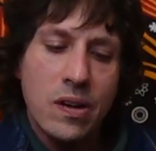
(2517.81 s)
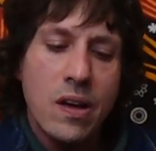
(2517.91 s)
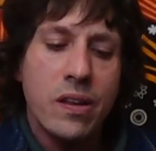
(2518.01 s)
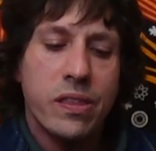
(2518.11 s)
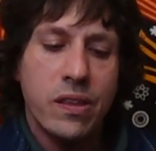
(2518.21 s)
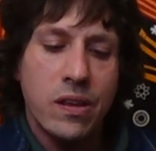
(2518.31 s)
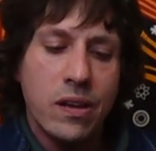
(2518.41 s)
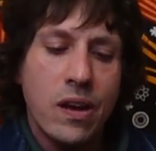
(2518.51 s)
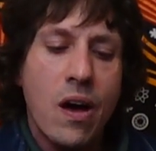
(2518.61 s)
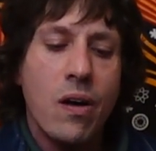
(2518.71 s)

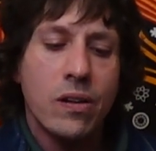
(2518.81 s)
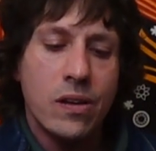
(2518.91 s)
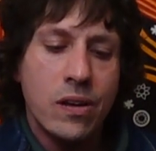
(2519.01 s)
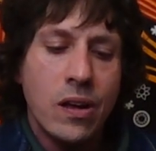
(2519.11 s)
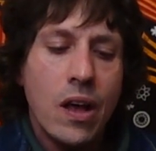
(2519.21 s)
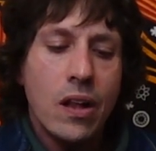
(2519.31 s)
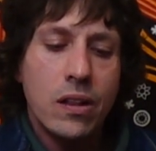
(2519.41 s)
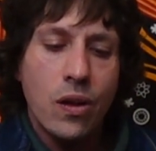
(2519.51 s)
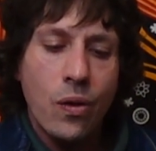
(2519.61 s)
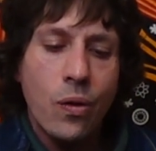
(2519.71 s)
nothing all
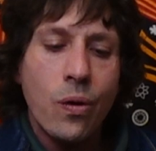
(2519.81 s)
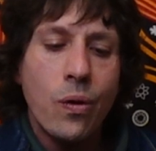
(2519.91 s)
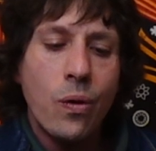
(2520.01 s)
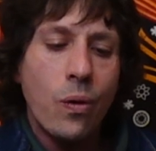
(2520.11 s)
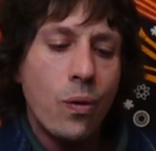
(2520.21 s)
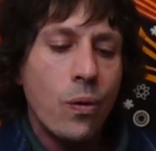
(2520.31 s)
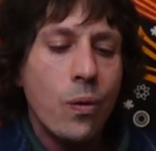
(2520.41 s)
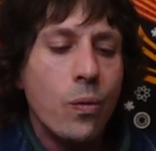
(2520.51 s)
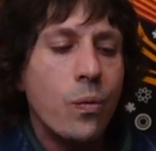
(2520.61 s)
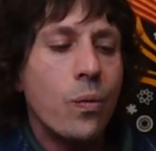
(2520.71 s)
alone.